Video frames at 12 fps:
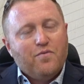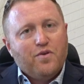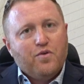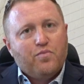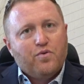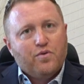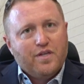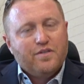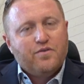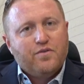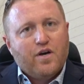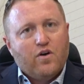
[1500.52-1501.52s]
when you pull
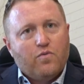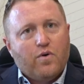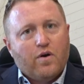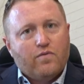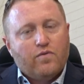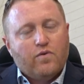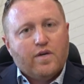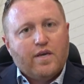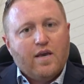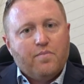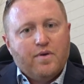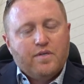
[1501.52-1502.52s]
into the Health Park Florida
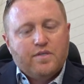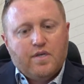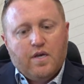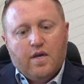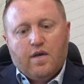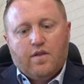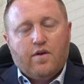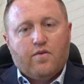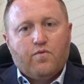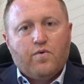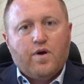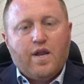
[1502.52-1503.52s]
campus. The
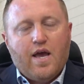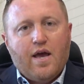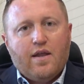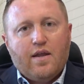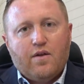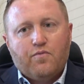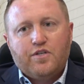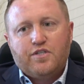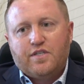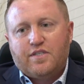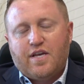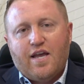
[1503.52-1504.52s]
other one had
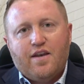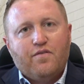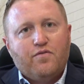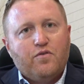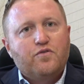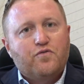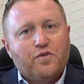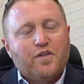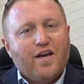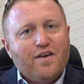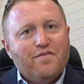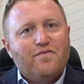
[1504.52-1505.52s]
reached its end of useful
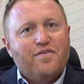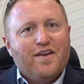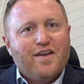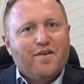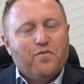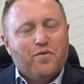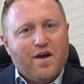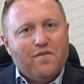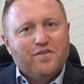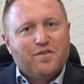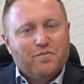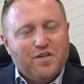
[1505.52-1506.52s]
life, and we were
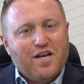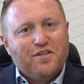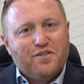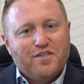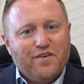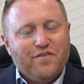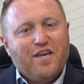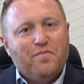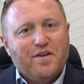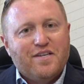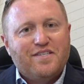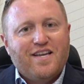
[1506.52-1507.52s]
having some challenges even
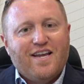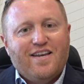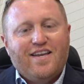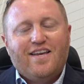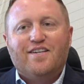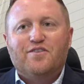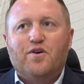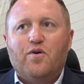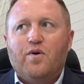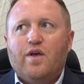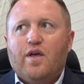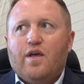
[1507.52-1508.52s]
keeping it standing. And
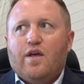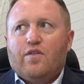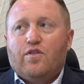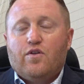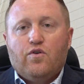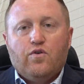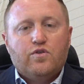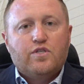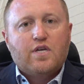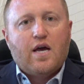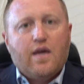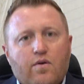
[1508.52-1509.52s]
so the new
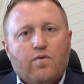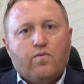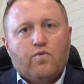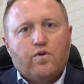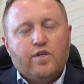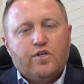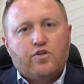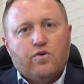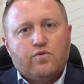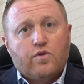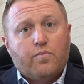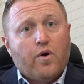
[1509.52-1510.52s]
sign really
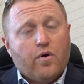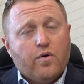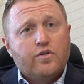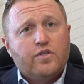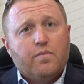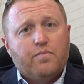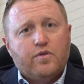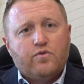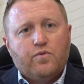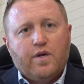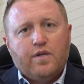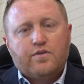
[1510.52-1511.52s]
shows the partnership
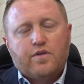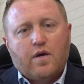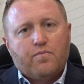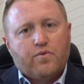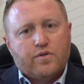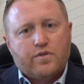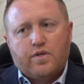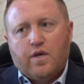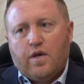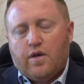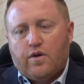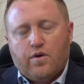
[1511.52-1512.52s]
between
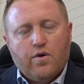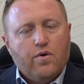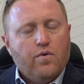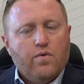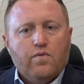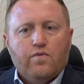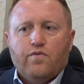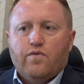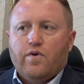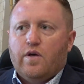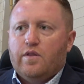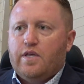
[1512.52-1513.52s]
Cypress Cove,
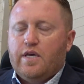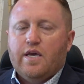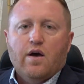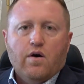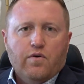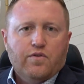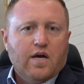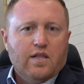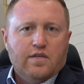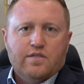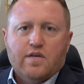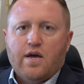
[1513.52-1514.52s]
Lee Health,
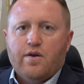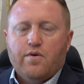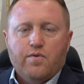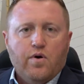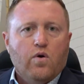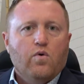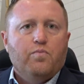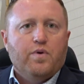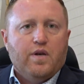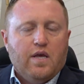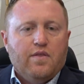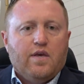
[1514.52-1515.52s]
Golisano, Hope,
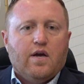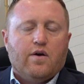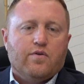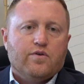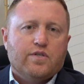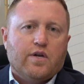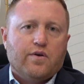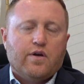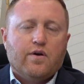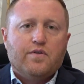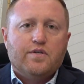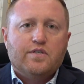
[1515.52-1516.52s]
and the others that are
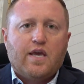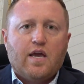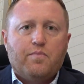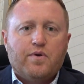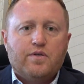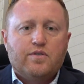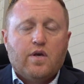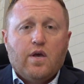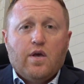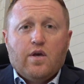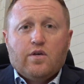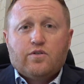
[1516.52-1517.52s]
here on this campus.
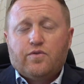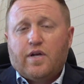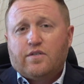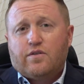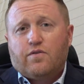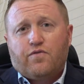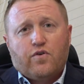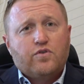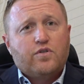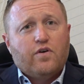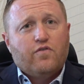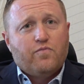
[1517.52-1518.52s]
So that's the
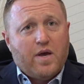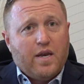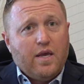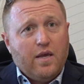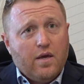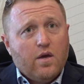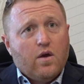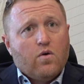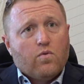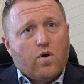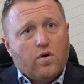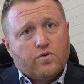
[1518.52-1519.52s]
first of many.
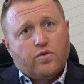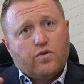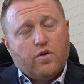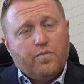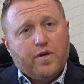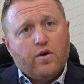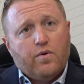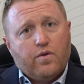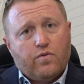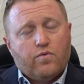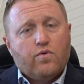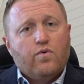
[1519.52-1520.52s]
We're also going to be
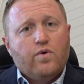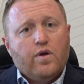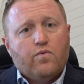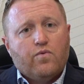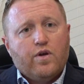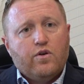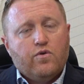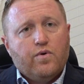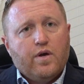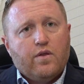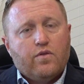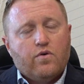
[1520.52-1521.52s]
going through and
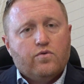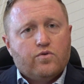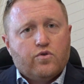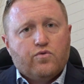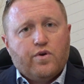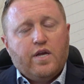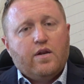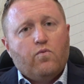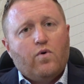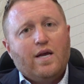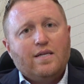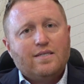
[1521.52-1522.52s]
redoing those green
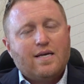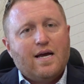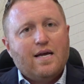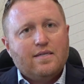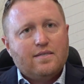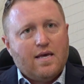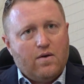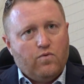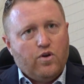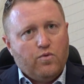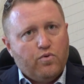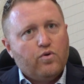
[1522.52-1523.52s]
and white signs that
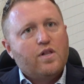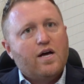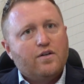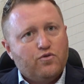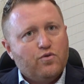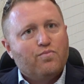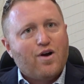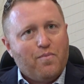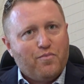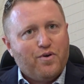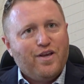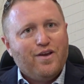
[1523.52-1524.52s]
when you pull onto a
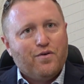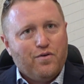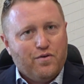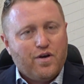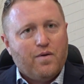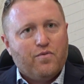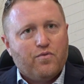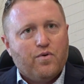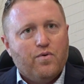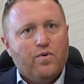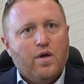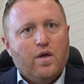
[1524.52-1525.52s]
property or you come
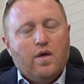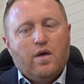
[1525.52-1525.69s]
through,